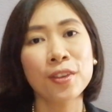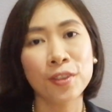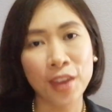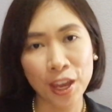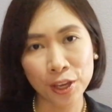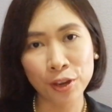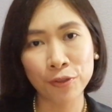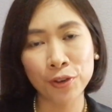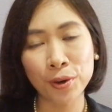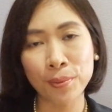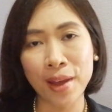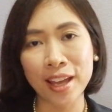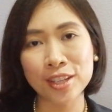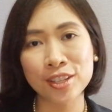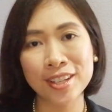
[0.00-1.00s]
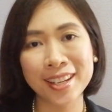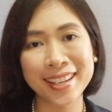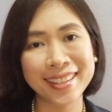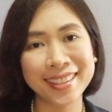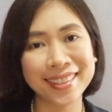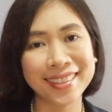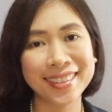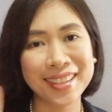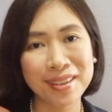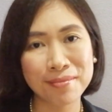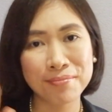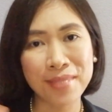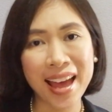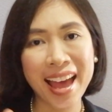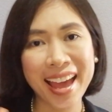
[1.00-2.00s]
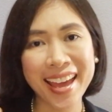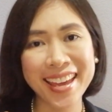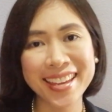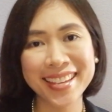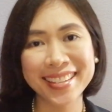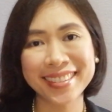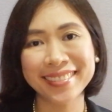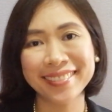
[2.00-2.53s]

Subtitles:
Thank you for watching. Bye!